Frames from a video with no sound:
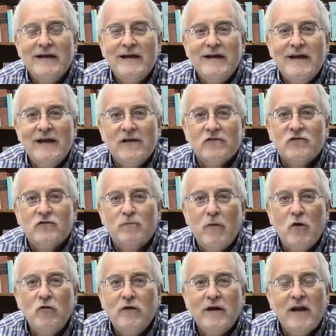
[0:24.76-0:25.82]
He has
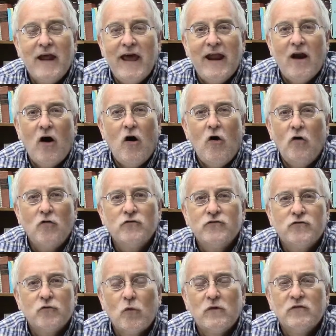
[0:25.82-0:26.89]
spoken at all
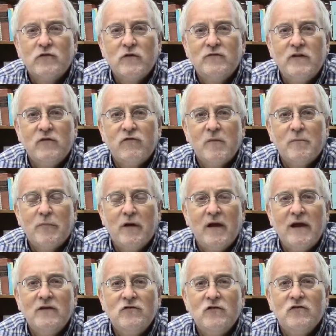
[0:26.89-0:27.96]
sorts of different
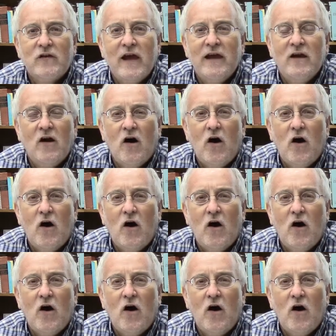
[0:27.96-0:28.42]
places and